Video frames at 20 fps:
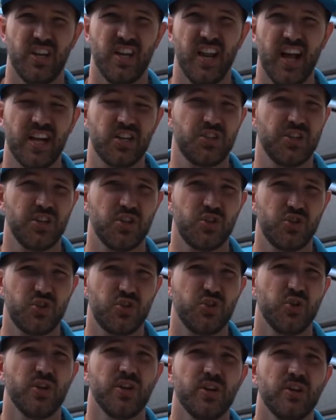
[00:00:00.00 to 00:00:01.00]
It actually
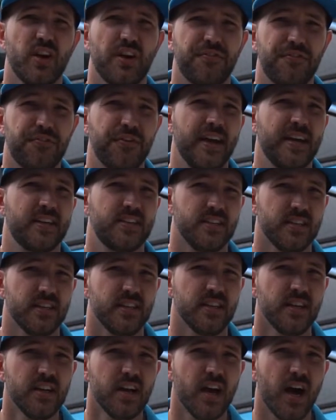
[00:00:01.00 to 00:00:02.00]
shouldn't affect it.